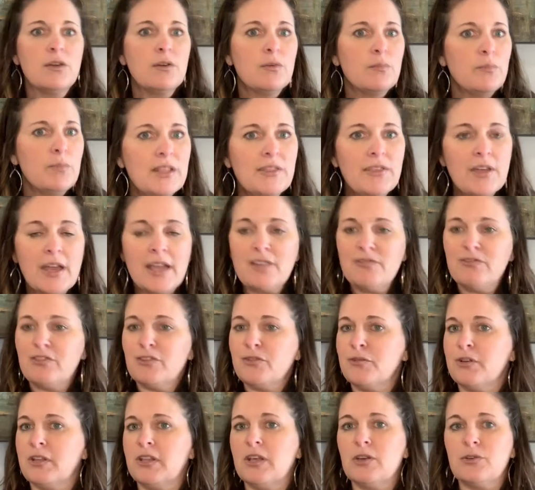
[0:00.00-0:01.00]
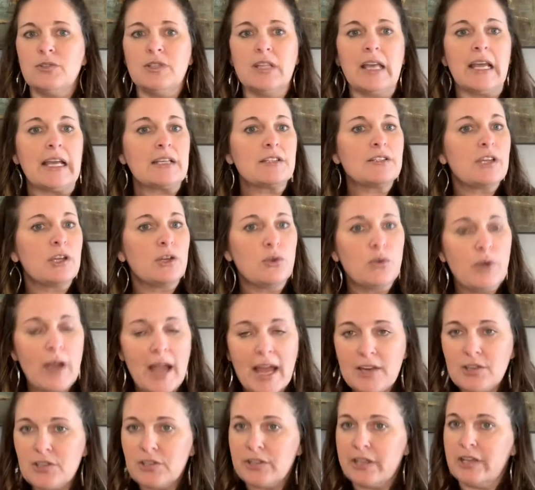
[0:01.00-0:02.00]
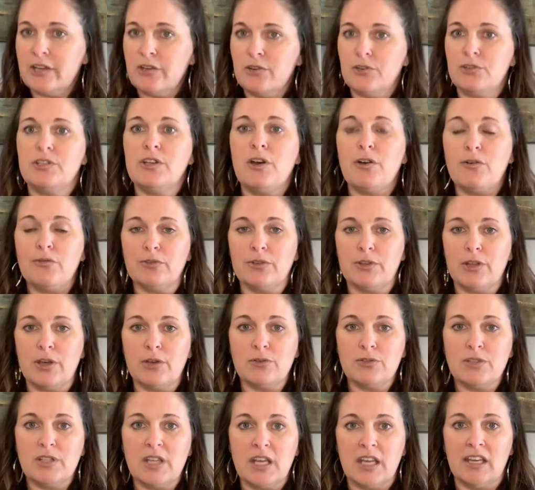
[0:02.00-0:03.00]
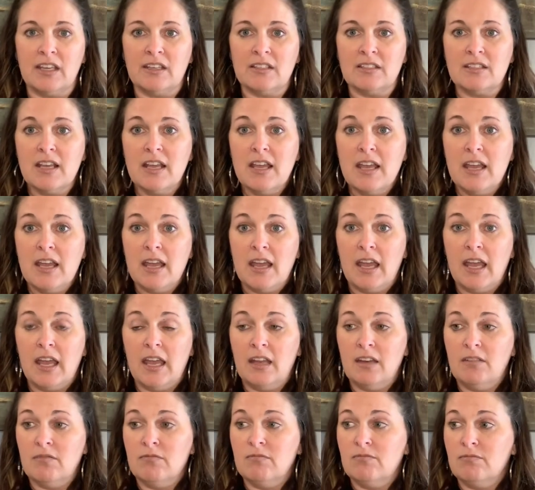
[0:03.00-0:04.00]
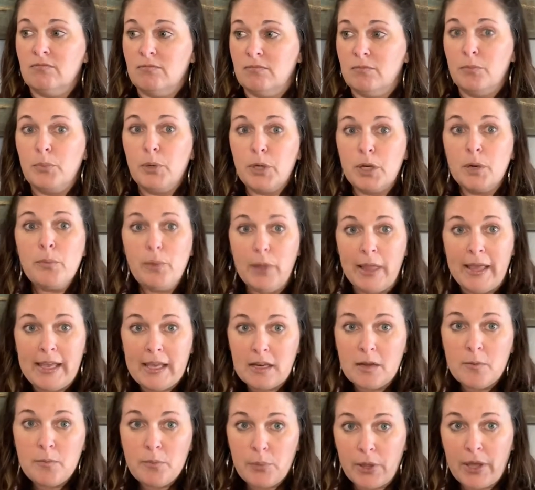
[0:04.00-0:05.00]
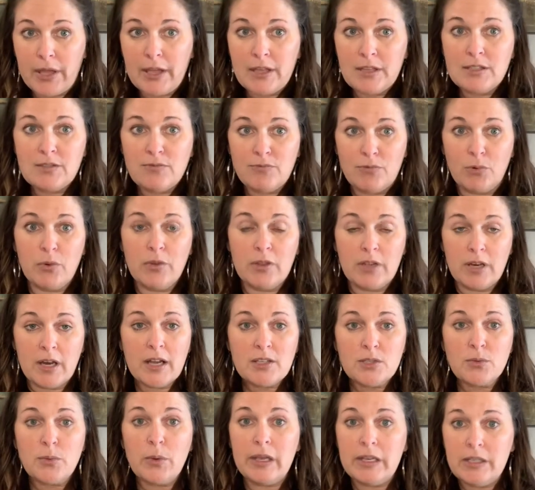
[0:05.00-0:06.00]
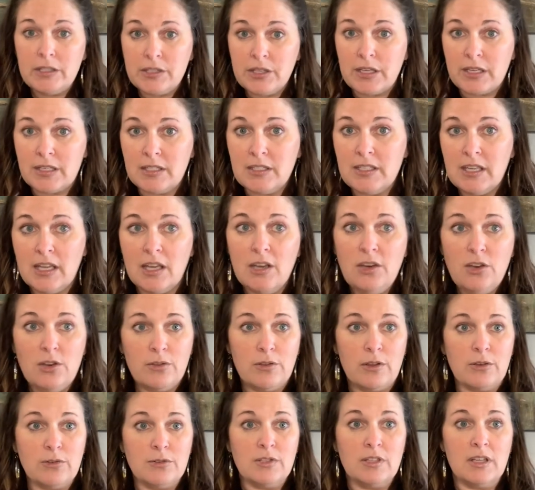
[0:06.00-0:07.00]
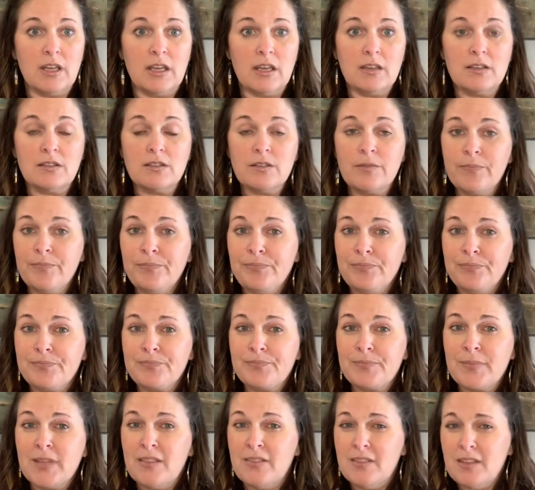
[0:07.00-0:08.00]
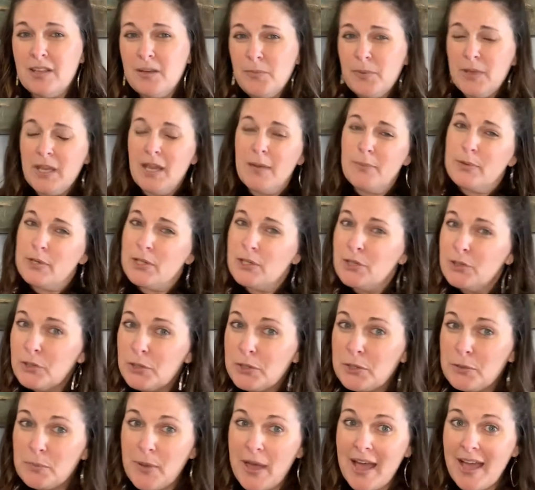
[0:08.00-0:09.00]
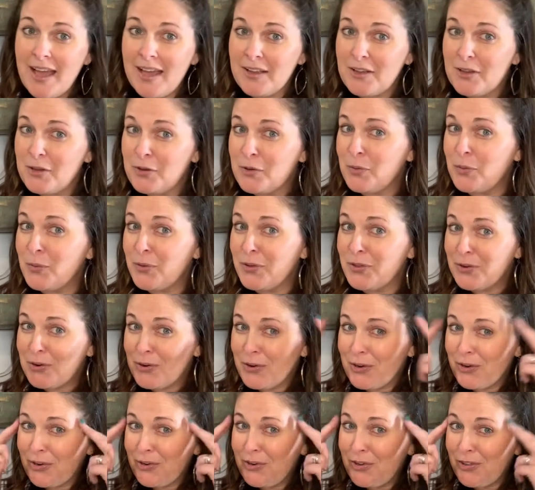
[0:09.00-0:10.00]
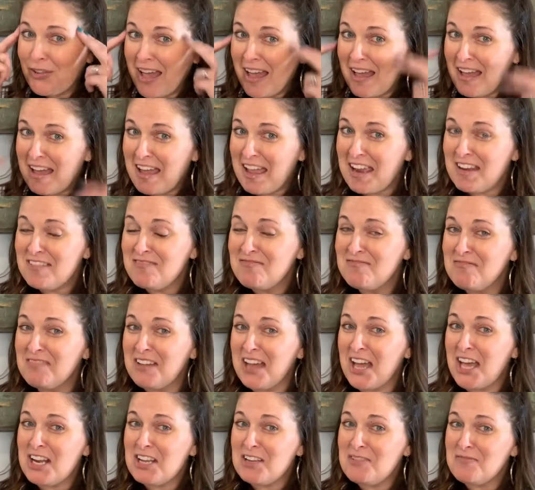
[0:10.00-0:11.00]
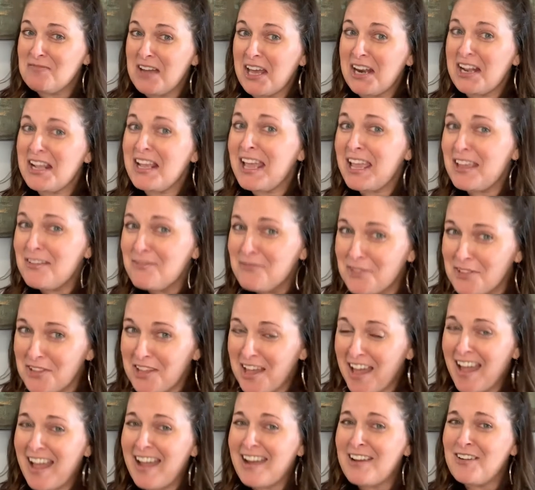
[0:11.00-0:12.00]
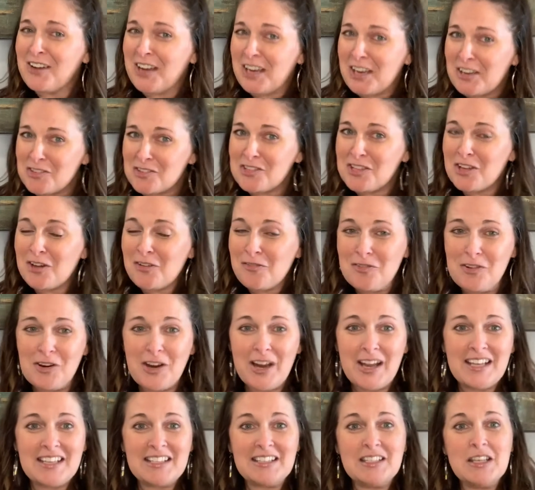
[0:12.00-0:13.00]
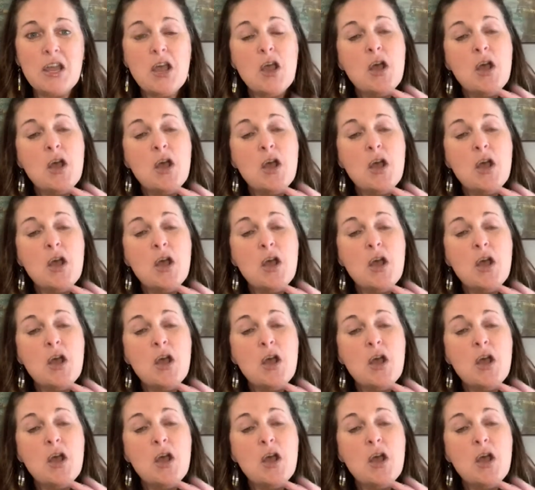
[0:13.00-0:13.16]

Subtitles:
Be thankful for those things. Congratulate yourself for those things. And put a plan in place for the next week to continue those things. Then be able to look back with a critical eye, not a hateful eye, grant yourself grace,